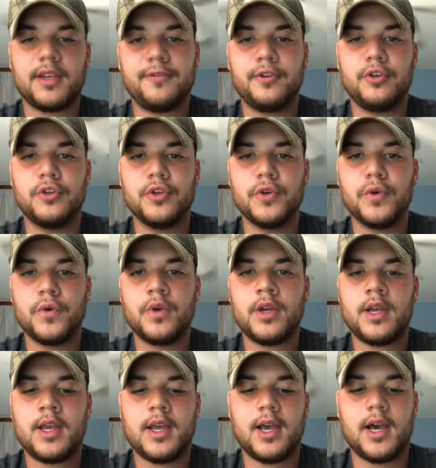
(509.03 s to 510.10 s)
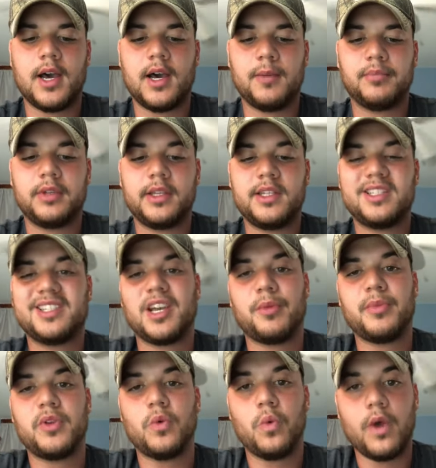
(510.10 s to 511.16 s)
If you do, uh, please tell
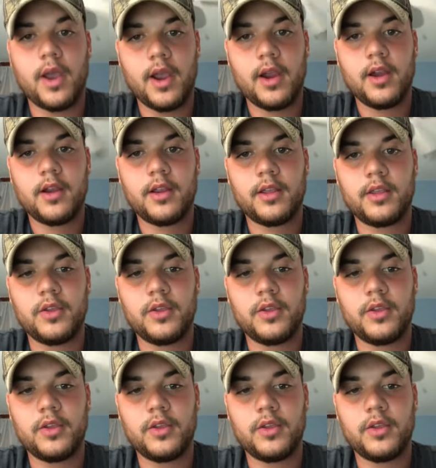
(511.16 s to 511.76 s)
me where